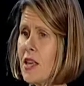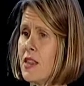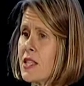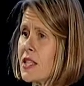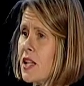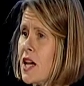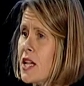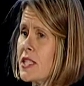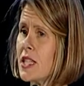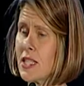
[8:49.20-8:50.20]
This
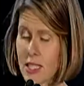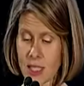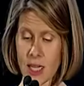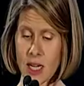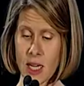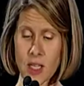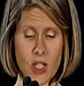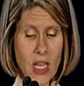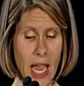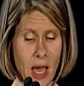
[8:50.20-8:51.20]
alliance is designed
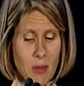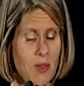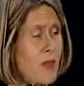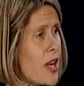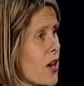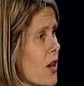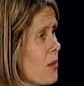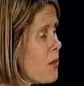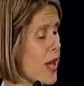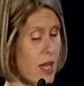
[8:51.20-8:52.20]
to amplify our
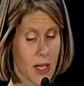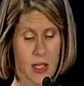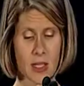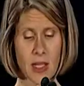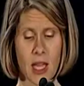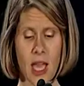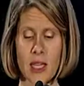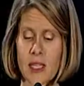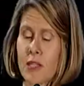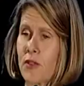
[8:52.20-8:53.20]
impact and
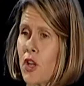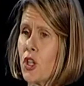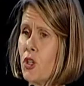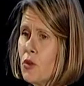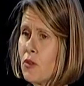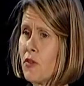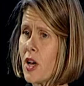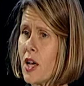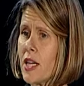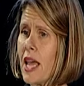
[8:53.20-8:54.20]
deliver a
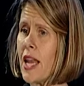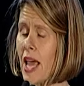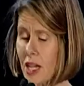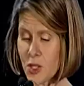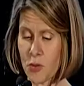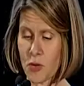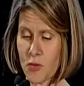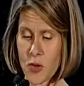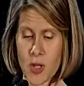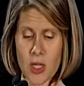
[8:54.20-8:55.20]
unified and expert
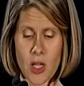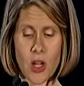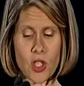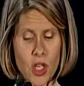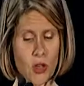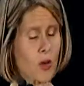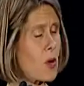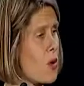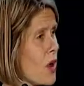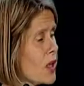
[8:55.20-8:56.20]
voice on gender
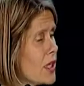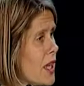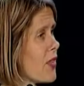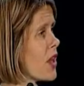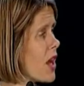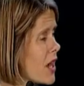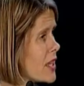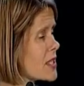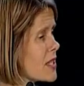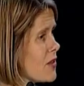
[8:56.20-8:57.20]
equality at the
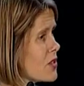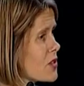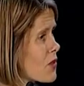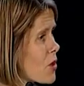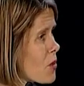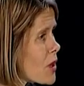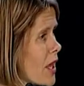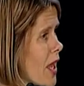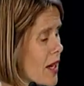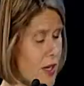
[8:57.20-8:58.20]
highest levels of corporate
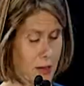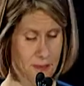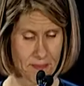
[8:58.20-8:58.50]
Canada.